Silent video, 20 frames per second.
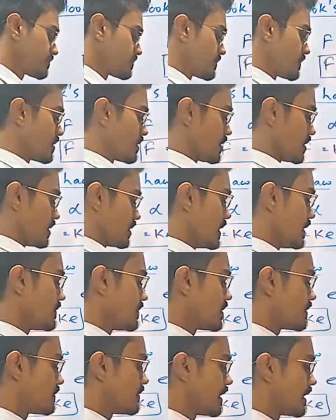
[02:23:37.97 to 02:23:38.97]
Even
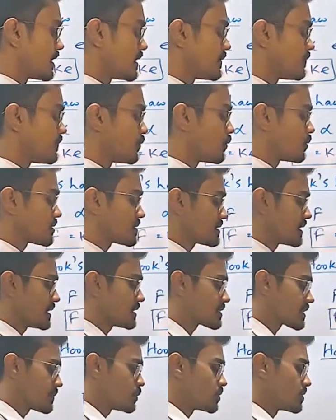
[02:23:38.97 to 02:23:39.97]
when the force is
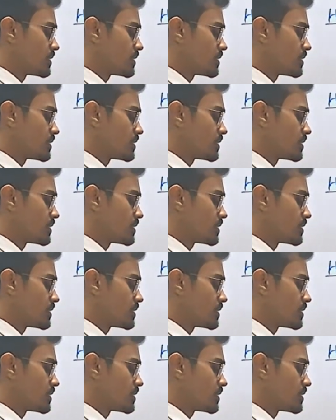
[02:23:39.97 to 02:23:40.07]
removed.